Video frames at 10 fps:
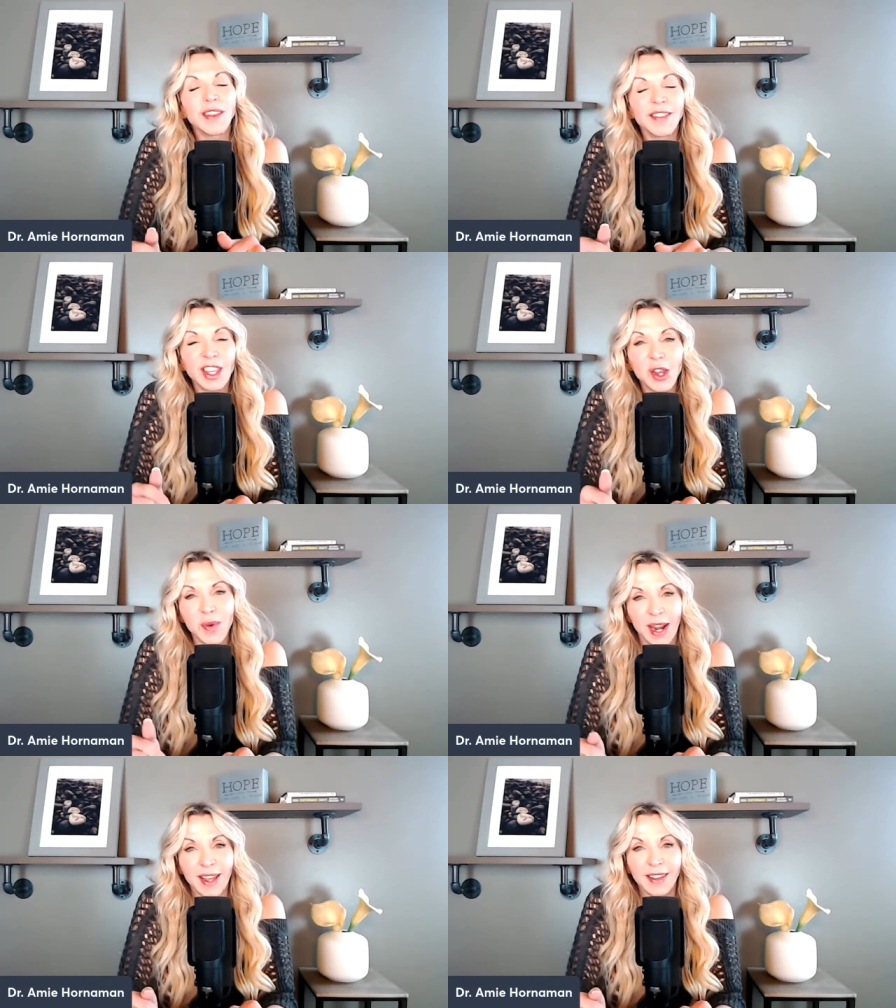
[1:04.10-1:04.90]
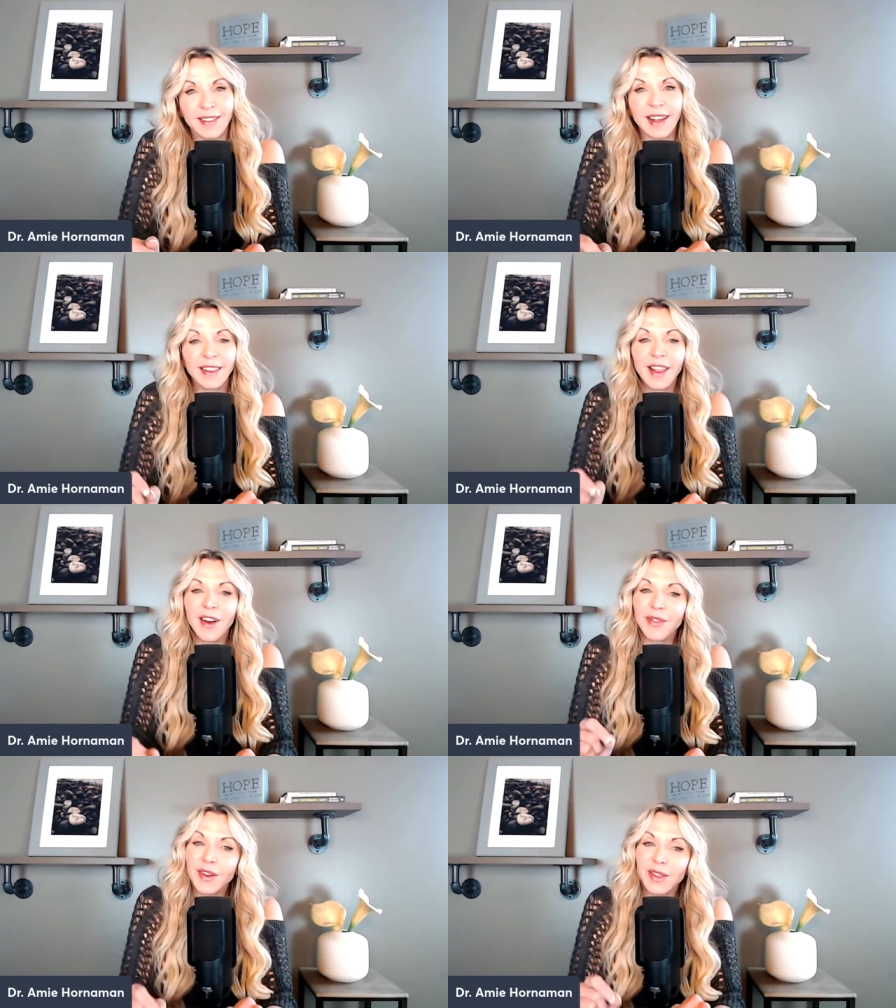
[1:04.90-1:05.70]
these Q and A's. I
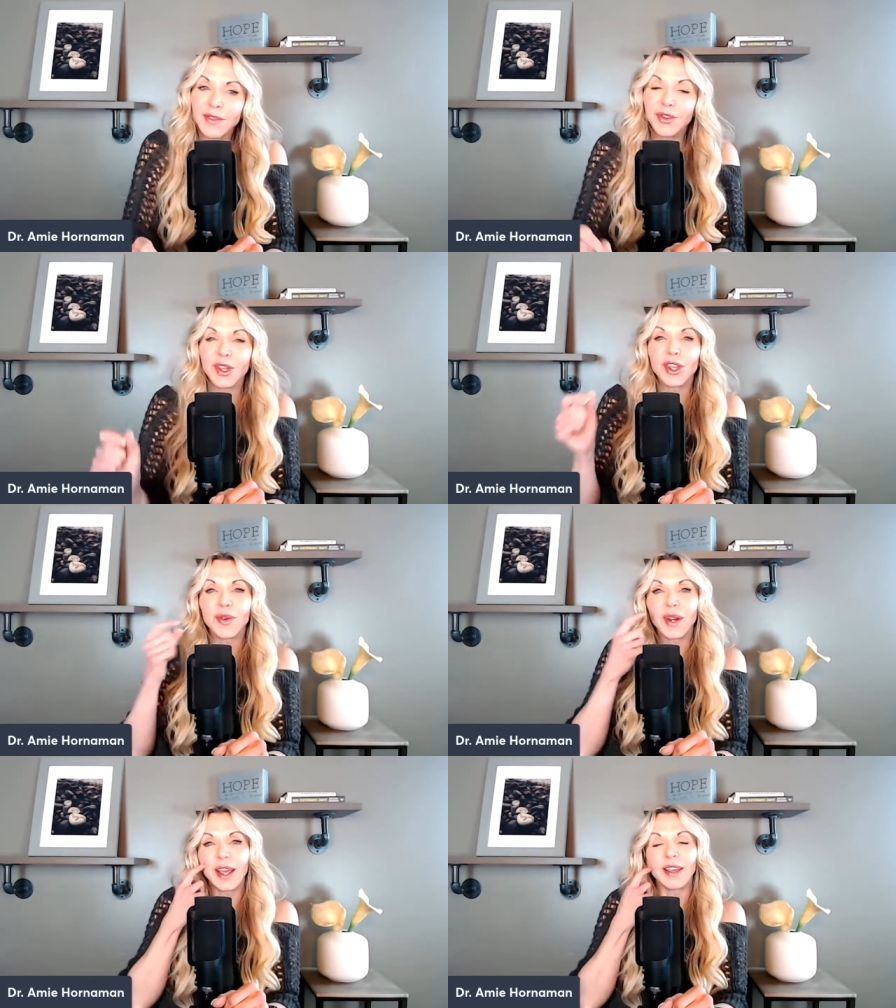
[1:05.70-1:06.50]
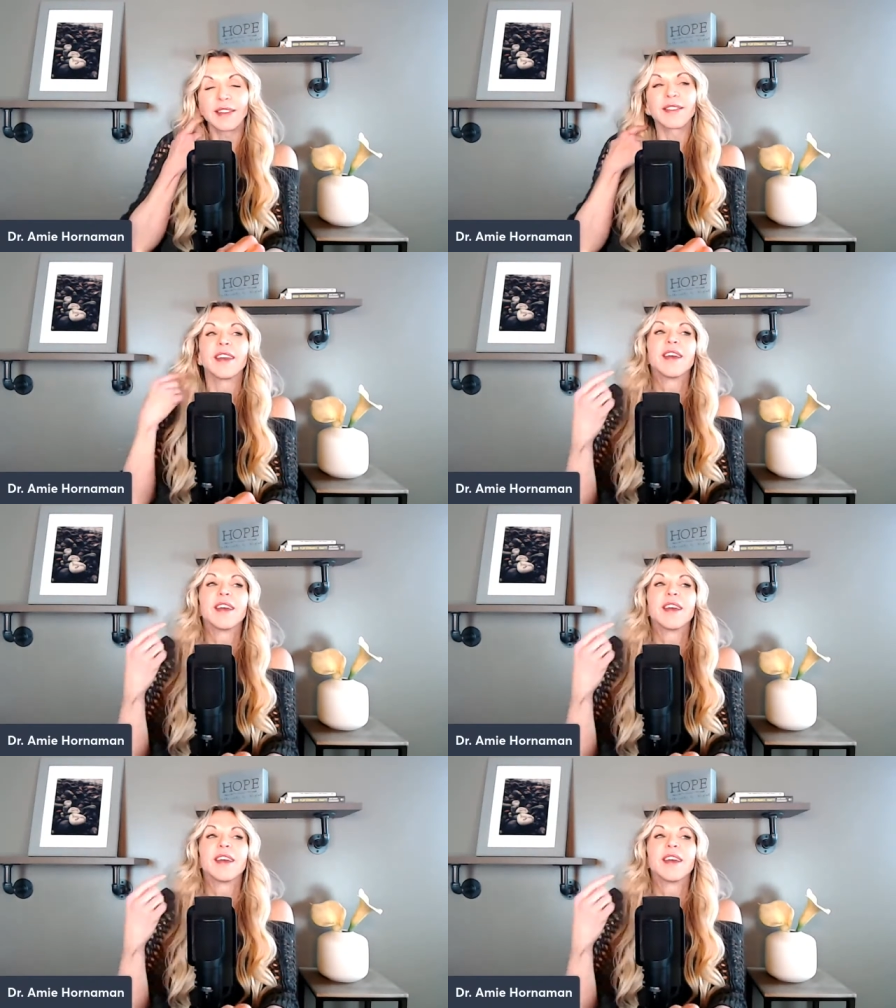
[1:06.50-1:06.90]
love, love, love doing Q and A's.